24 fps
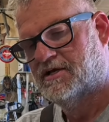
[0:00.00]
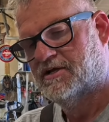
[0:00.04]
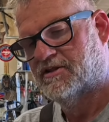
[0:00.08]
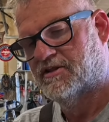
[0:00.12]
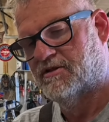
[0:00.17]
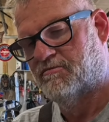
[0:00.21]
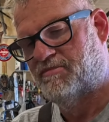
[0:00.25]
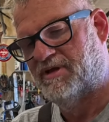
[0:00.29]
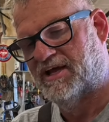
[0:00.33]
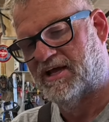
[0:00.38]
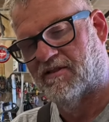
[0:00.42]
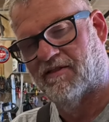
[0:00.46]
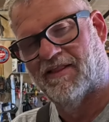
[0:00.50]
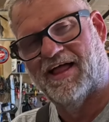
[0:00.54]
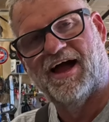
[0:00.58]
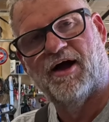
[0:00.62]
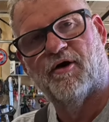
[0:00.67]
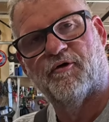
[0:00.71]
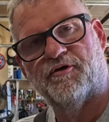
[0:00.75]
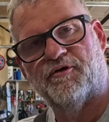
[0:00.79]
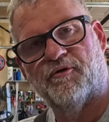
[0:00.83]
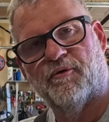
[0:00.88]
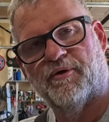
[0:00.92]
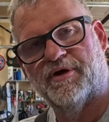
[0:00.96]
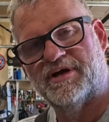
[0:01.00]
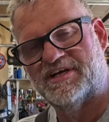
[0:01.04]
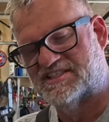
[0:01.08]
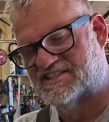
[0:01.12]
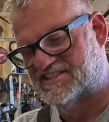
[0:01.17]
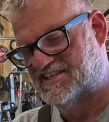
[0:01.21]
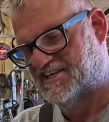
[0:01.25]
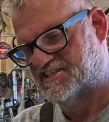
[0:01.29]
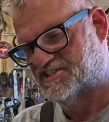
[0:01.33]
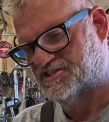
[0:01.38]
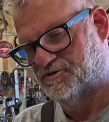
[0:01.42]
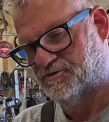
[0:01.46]
the big loud noise
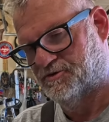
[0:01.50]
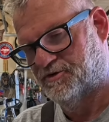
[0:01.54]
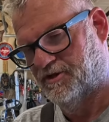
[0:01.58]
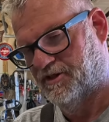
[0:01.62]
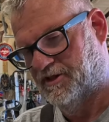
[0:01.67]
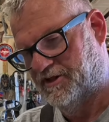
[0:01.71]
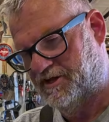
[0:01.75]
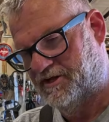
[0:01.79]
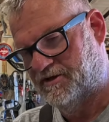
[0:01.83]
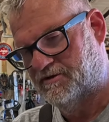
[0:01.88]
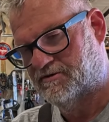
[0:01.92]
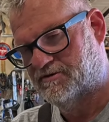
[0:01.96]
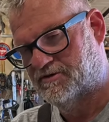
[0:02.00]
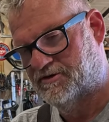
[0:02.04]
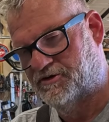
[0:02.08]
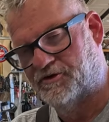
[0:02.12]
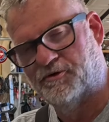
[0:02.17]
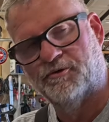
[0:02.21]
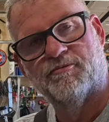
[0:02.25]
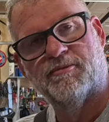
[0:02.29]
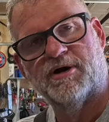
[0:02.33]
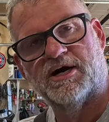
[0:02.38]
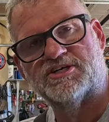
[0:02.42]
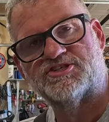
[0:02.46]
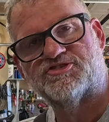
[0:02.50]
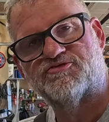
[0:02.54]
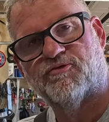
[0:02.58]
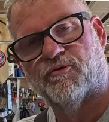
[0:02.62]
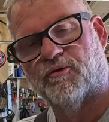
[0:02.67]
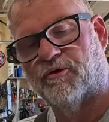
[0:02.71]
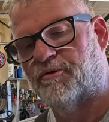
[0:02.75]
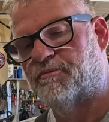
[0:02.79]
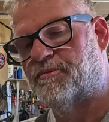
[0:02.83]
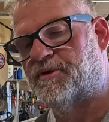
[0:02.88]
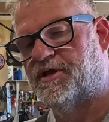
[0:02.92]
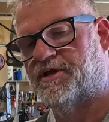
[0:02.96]
doesn't really do much
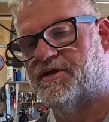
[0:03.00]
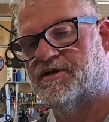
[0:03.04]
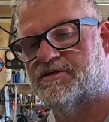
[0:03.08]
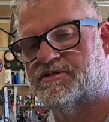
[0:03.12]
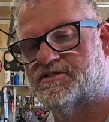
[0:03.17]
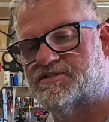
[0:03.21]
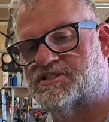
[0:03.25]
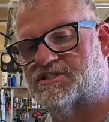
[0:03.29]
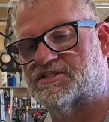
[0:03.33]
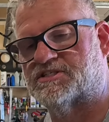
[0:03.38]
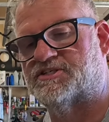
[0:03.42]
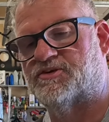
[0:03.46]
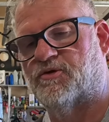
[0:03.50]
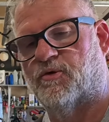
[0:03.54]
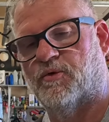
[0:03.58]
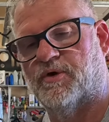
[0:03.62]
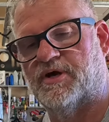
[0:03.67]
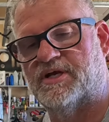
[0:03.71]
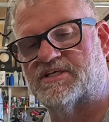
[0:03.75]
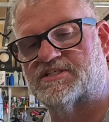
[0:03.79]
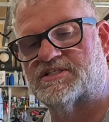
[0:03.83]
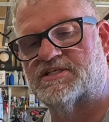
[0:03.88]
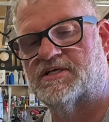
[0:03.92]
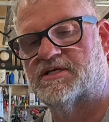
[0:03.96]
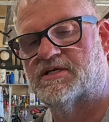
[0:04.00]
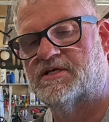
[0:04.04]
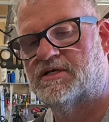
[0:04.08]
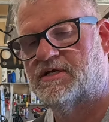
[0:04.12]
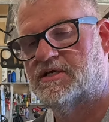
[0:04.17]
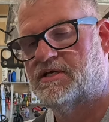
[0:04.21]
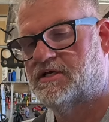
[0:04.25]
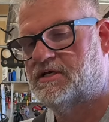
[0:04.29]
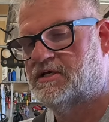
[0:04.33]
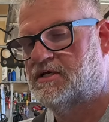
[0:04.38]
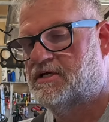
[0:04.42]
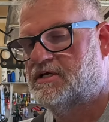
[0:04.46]
for me. It's just noise.
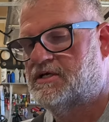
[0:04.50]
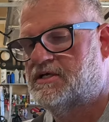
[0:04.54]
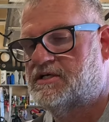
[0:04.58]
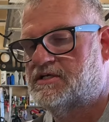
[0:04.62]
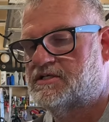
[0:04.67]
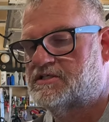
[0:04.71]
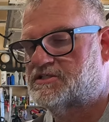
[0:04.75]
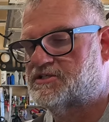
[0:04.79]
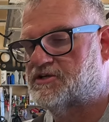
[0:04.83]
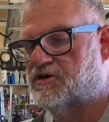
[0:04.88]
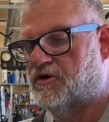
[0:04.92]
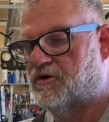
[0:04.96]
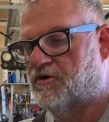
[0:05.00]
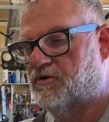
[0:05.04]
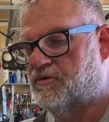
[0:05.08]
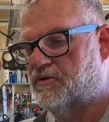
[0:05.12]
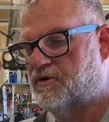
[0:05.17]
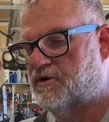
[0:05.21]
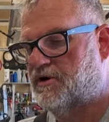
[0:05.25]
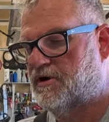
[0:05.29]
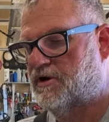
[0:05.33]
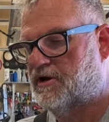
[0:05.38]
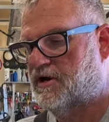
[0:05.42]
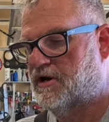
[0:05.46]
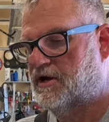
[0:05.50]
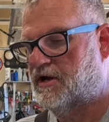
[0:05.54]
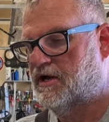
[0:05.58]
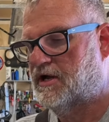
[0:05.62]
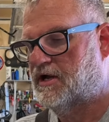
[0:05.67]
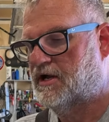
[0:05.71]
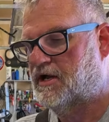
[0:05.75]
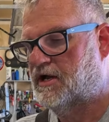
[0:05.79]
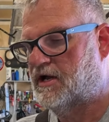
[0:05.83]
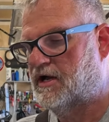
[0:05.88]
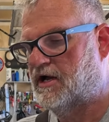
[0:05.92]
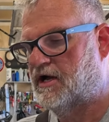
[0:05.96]
So
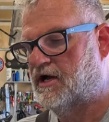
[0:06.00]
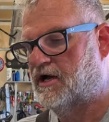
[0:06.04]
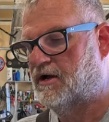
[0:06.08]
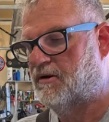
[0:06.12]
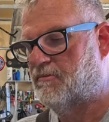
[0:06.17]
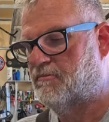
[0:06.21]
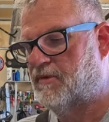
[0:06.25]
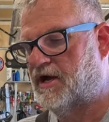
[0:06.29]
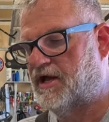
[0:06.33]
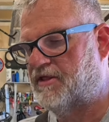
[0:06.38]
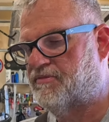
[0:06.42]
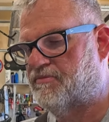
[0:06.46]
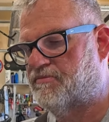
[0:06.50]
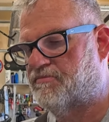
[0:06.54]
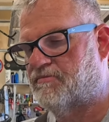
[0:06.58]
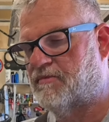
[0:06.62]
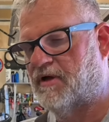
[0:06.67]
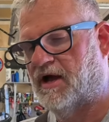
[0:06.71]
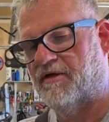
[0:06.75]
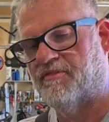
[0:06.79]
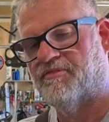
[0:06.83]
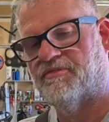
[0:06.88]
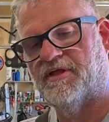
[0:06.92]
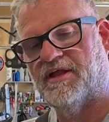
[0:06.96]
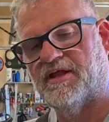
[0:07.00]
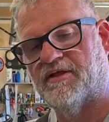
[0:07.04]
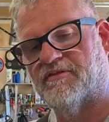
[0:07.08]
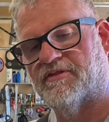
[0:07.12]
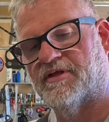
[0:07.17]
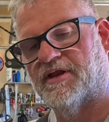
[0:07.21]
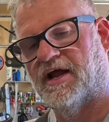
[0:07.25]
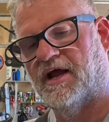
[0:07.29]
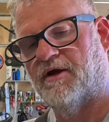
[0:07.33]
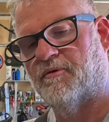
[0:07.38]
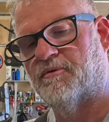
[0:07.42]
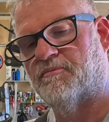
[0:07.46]
I think
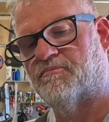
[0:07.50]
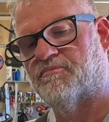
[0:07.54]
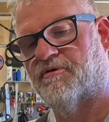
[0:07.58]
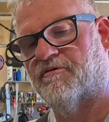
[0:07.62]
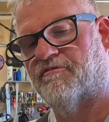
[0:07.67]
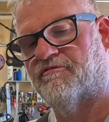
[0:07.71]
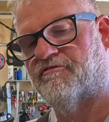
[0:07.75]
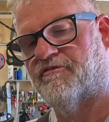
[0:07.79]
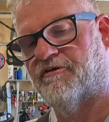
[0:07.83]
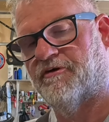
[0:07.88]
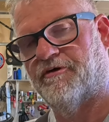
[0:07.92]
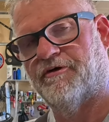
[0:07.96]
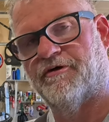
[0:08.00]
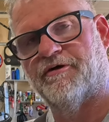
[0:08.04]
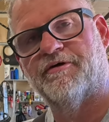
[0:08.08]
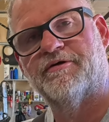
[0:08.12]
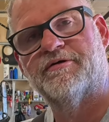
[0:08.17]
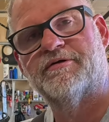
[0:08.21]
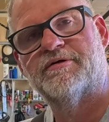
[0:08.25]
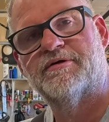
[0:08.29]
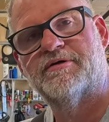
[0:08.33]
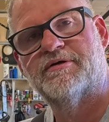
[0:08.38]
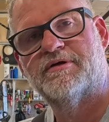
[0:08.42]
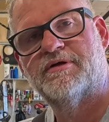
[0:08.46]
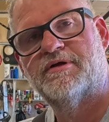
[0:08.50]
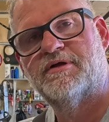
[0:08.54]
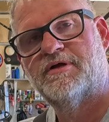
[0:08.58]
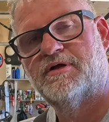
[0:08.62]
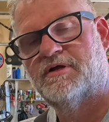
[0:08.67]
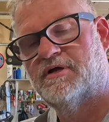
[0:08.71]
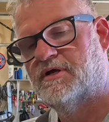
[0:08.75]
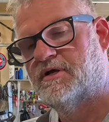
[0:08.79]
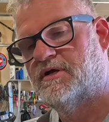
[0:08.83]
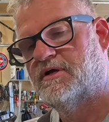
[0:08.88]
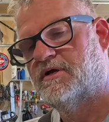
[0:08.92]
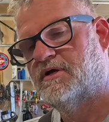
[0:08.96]
that I would prefer
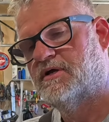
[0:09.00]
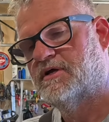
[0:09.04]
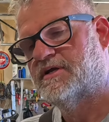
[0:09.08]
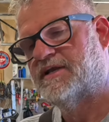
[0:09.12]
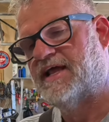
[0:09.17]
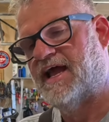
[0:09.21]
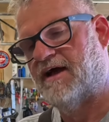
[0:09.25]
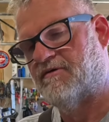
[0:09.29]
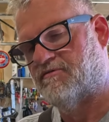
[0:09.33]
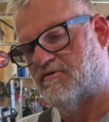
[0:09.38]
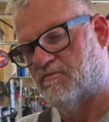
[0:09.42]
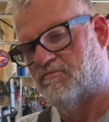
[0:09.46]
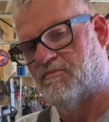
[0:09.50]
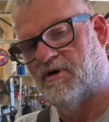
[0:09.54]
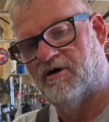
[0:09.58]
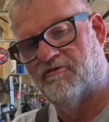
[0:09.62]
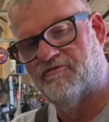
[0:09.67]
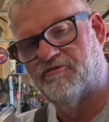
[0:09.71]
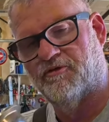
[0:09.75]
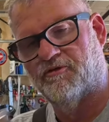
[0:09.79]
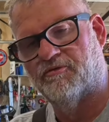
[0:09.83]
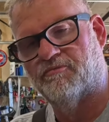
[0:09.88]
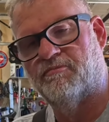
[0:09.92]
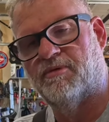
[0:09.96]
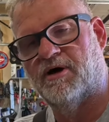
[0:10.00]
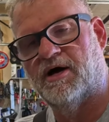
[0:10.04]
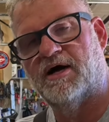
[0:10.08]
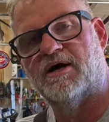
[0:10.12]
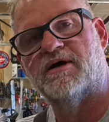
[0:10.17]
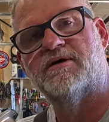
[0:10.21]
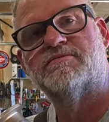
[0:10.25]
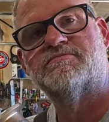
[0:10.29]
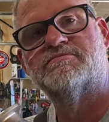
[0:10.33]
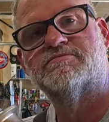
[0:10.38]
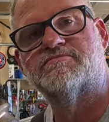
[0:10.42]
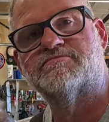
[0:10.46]
to have it muffled, but